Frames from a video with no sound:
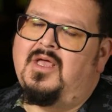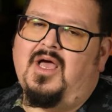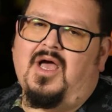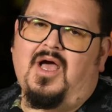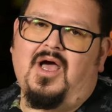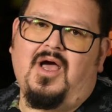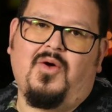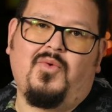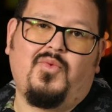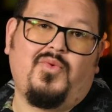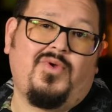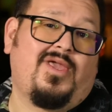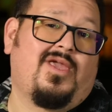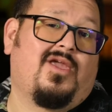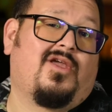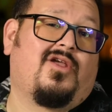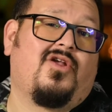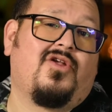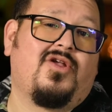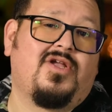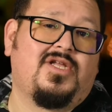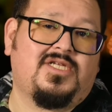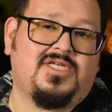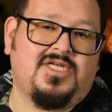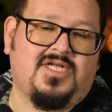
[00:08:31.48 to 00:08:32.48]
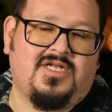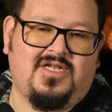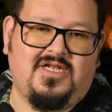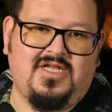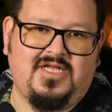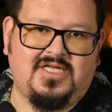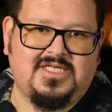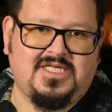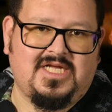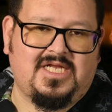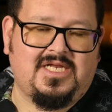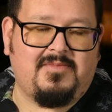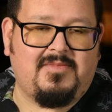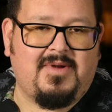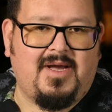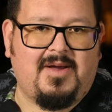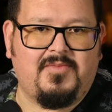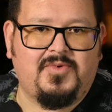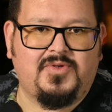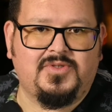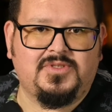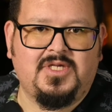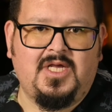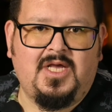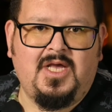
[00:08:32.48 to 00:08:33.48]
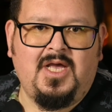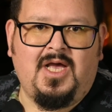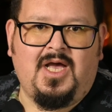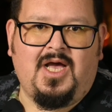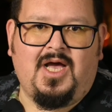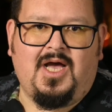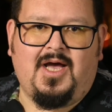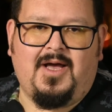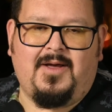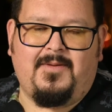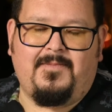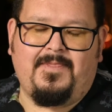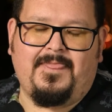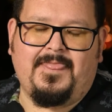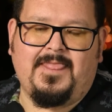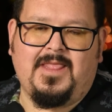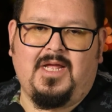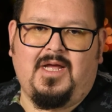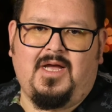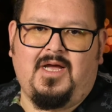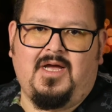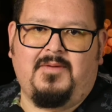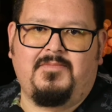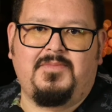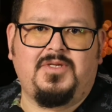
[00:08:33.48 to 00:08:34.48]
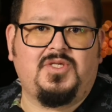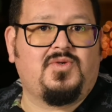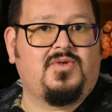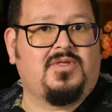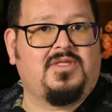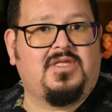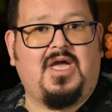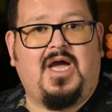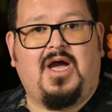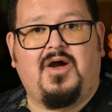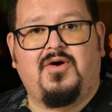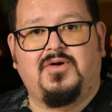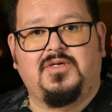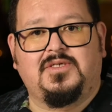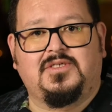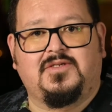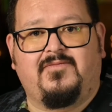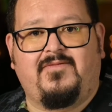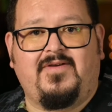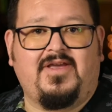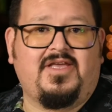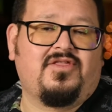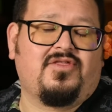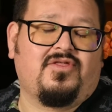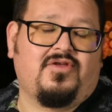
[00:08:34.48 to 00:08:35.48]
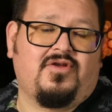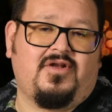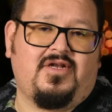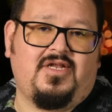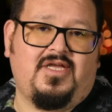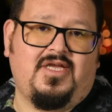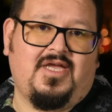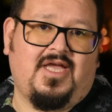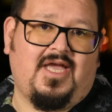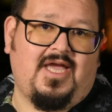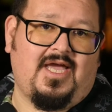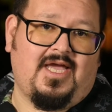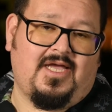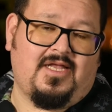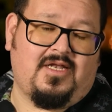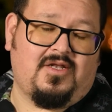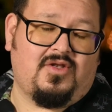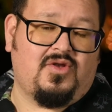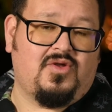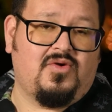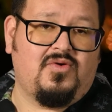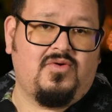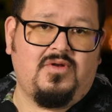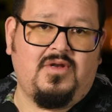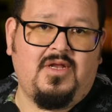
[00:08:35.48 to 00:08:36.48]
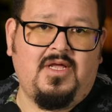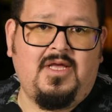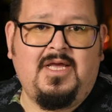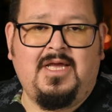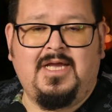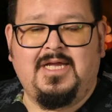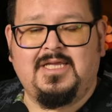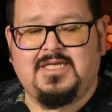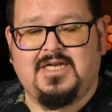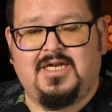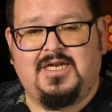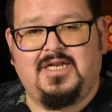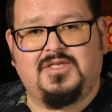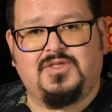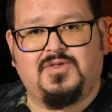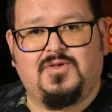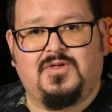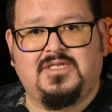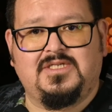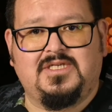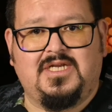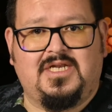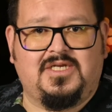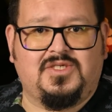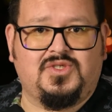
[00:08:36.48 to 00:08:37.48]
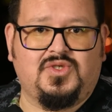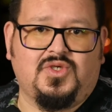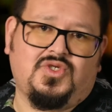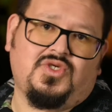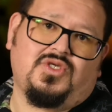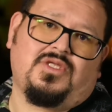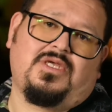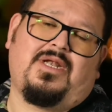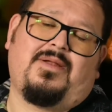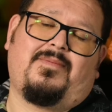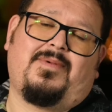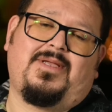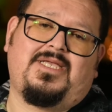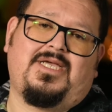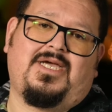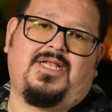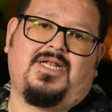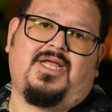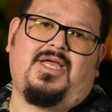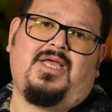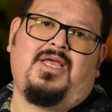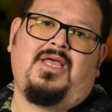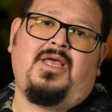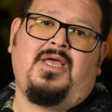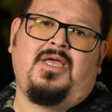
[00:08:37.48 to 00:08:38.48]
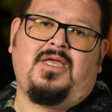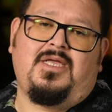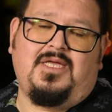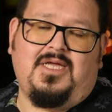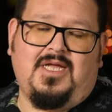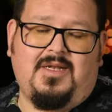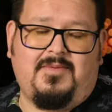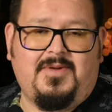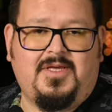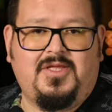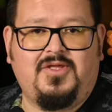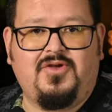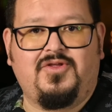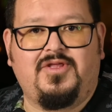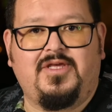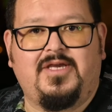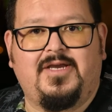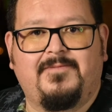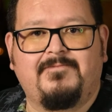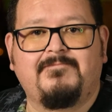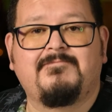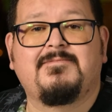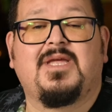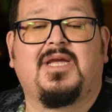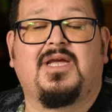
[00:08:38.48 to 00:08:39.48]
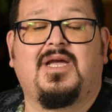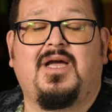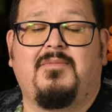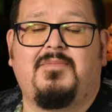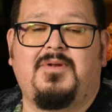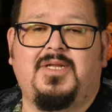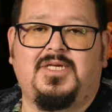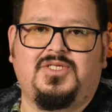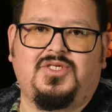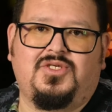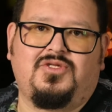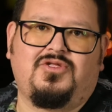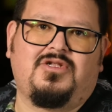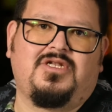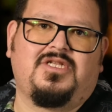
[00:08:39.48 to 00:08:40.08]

uh, we encourage it, les animamos, um, uh, between the hours of eight thirty and noon, entre las horas de las ocho de la mañana y el mediodía. God bless you,